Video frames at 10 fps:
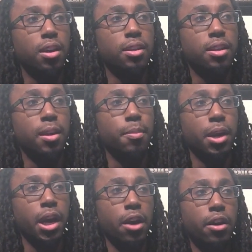is that
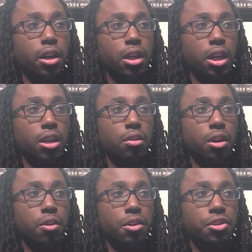apparently, you
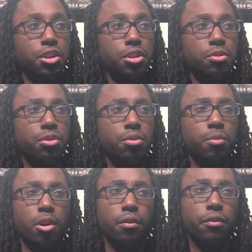know, she used to
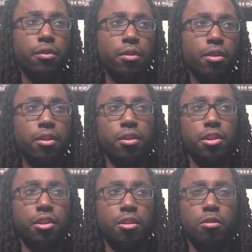work for,
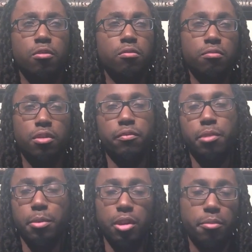you know, different
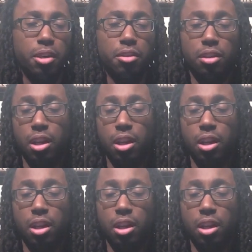people in the business.